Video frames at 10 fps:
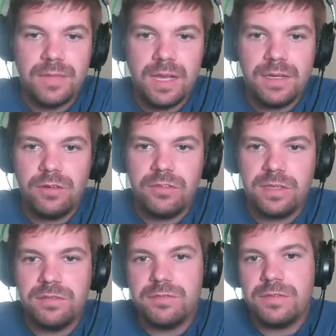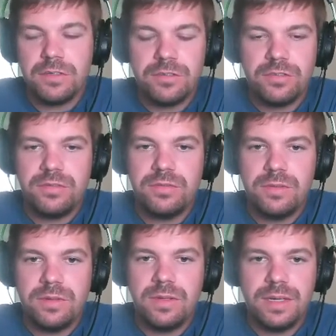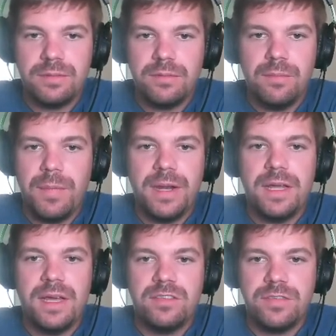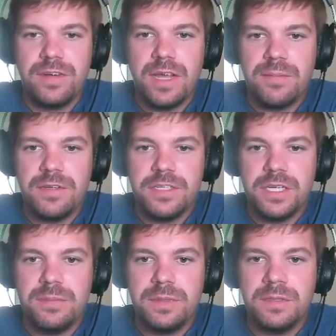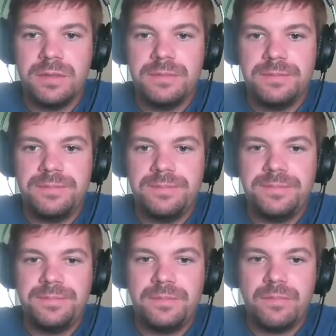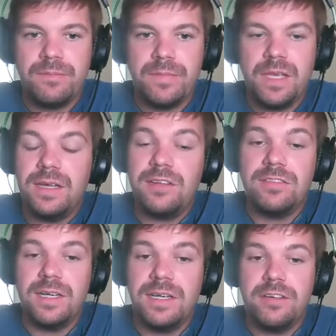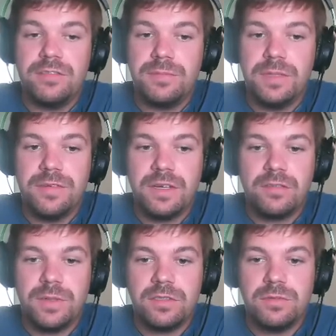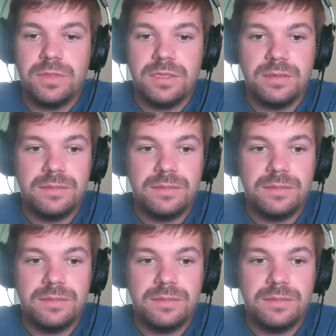I know it's the first beta hasn't even happened yet, but that's light years above Xbox One.